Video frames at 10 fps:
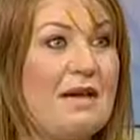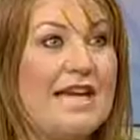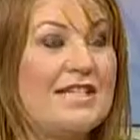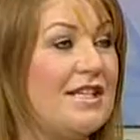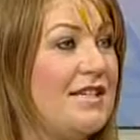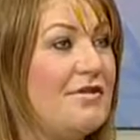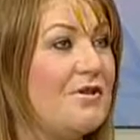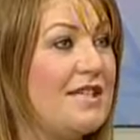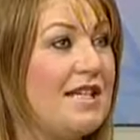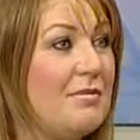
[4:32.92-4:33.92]
18 year
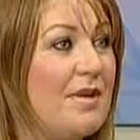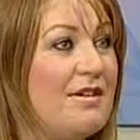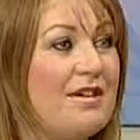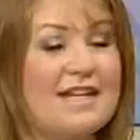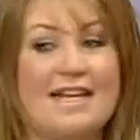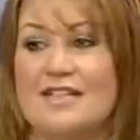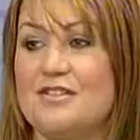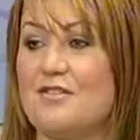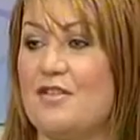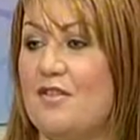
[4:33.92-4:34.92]
olds getting married, and
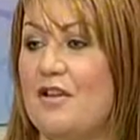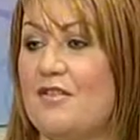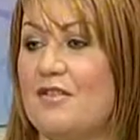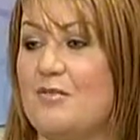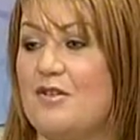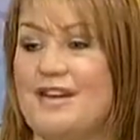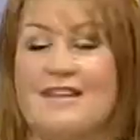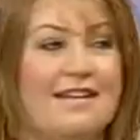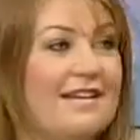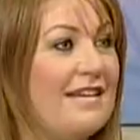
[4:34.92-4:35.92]
you've got I've got a bride
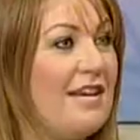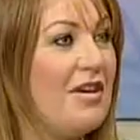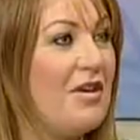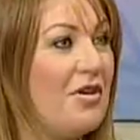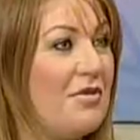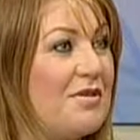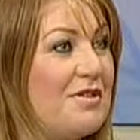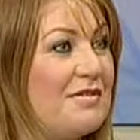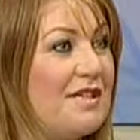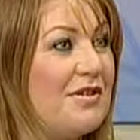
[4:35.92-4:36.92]
there who
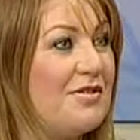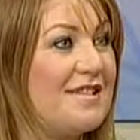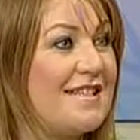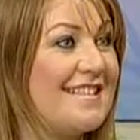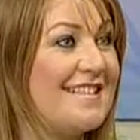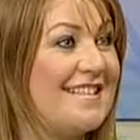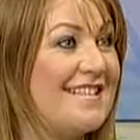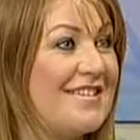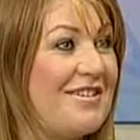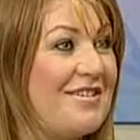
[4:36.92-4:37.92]
was in her 60s.
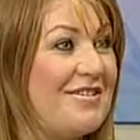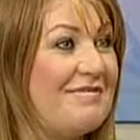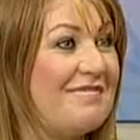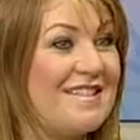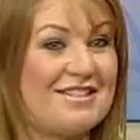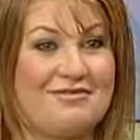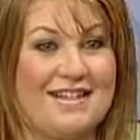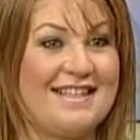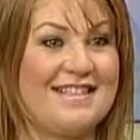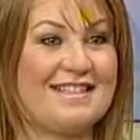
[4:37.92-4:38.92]
So it's
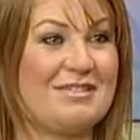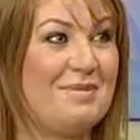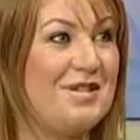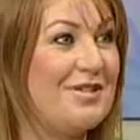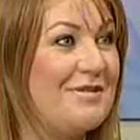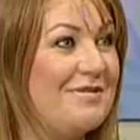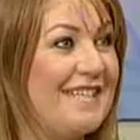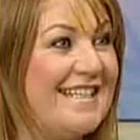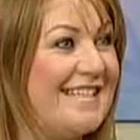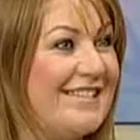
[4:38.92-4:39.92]
great. It's special.
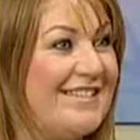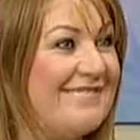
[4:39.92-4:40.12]
Anytime.